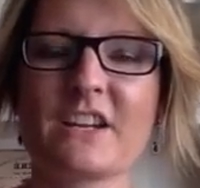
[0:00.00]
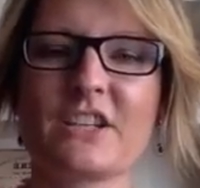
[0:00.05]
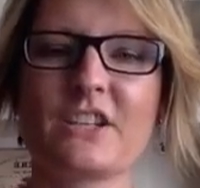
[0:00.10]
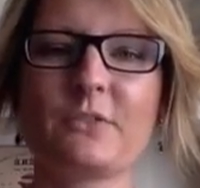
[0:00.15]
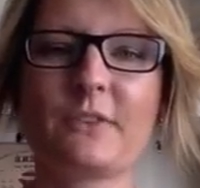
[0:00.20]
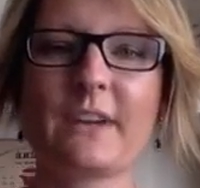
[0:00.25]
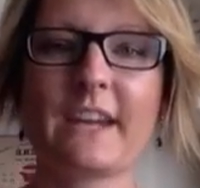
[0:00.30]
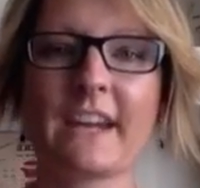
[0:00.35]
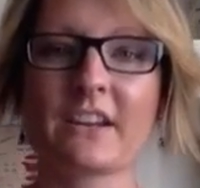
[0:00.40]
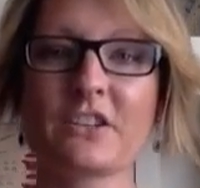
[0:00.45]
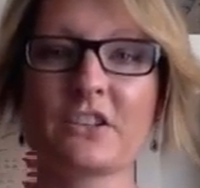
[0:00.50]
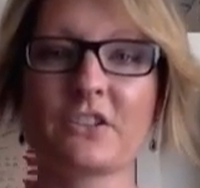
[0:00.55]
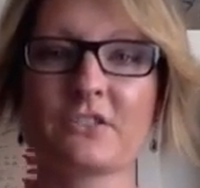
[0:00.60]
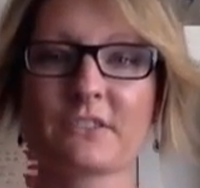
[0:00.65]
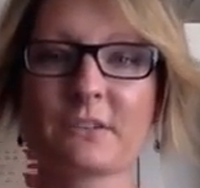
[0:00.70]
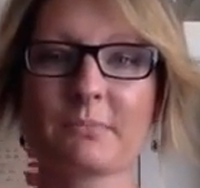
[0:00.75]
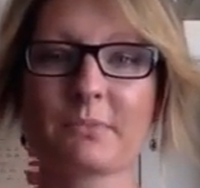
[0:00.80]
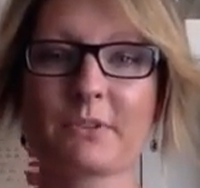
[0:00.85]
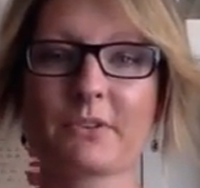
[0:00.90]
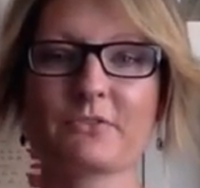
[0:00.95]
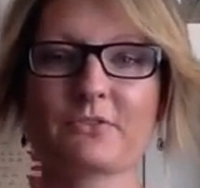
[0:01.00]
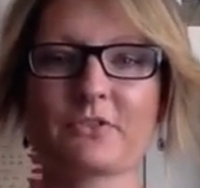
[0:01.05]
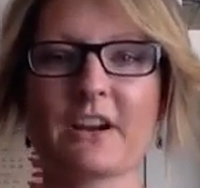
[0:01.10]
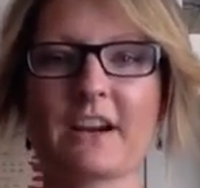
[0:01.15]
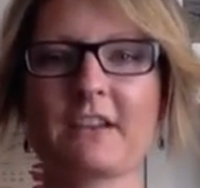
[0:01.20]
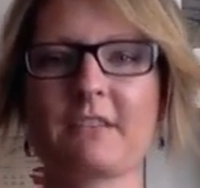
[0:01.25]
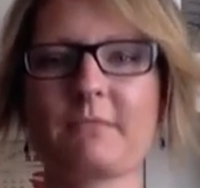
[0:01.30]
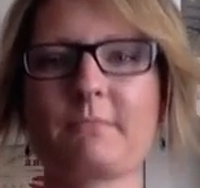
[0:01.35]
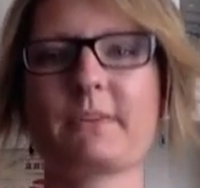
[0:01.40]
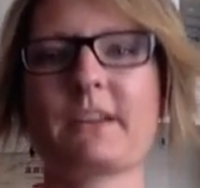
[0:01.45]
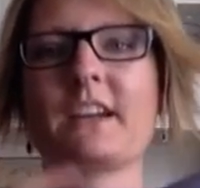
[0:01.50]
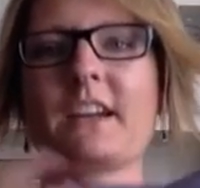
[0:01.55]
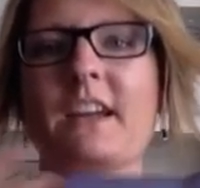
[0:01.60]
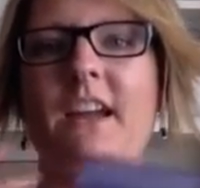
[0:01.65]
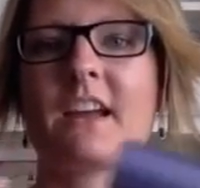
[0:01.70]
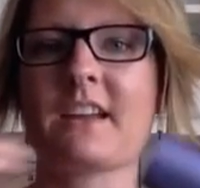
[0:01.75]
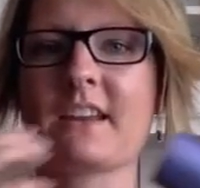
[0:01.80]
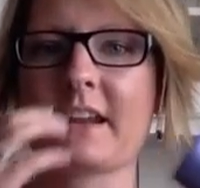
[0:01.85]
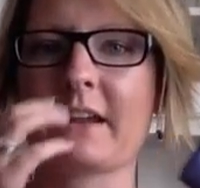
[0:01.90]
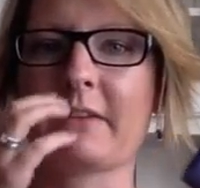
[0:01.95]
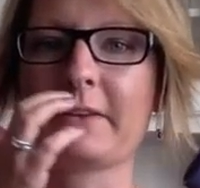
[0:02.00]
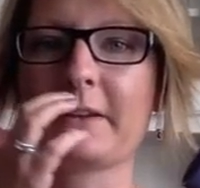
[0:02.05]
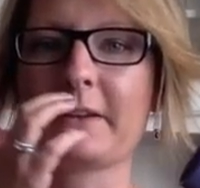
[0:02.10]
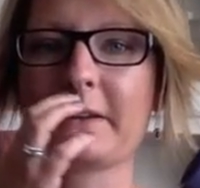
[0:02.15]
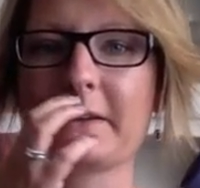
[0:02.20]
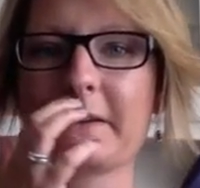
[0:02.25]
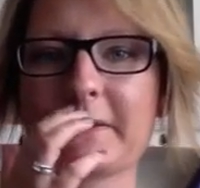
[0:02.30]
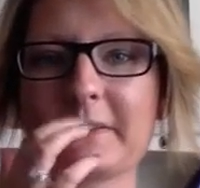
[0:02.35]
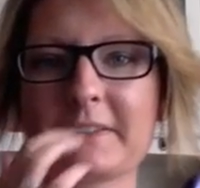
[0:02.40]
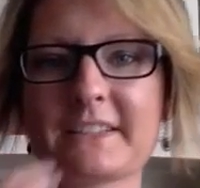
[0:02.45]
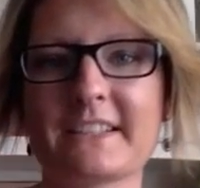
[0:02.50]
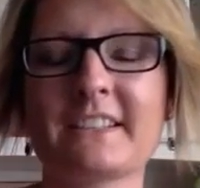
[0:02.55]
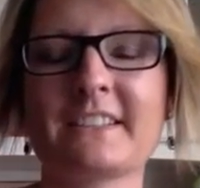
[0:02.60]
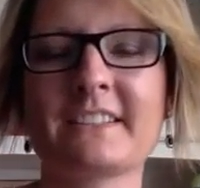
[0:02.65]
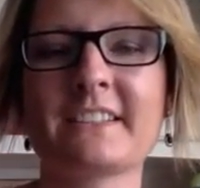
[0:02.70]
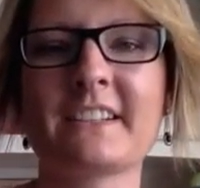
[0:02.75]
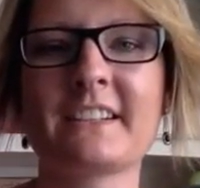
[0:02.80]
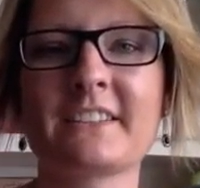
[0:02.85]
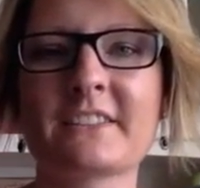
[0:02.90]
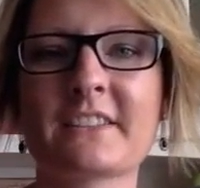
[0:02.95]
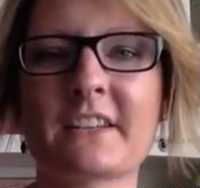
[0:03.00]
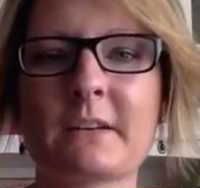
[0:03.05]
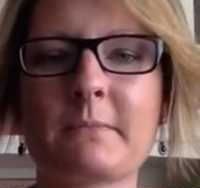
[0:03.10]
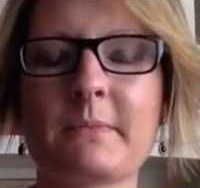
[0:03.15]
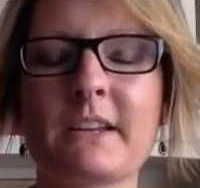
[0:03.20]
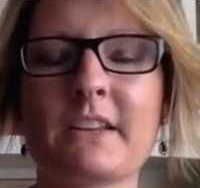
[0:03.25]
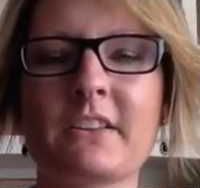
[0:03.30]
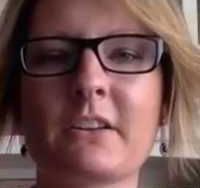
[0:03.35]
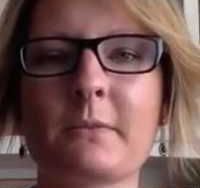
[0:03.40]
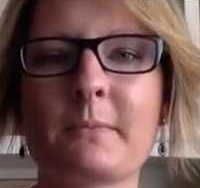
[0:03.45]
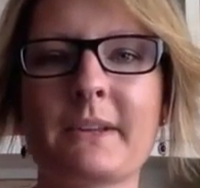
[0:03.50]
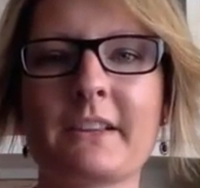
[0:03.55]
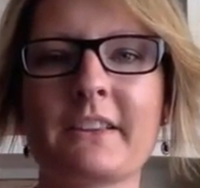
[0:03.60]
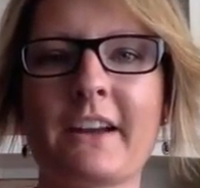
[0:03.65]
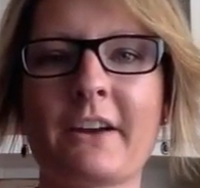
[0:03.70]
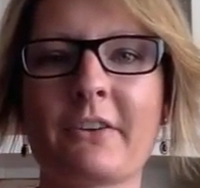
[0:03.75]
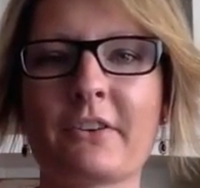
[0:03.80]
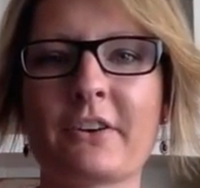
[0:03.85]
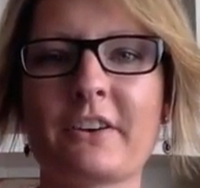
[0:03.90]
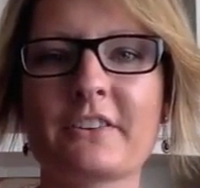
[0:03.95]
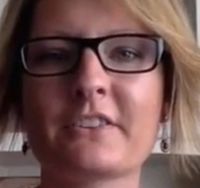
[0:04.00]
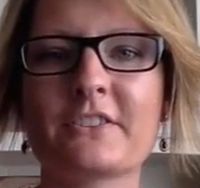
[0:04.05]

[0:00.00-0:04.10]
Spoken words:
You can use a blow dryer, but again, if you use this, it is going to be a little bit louder.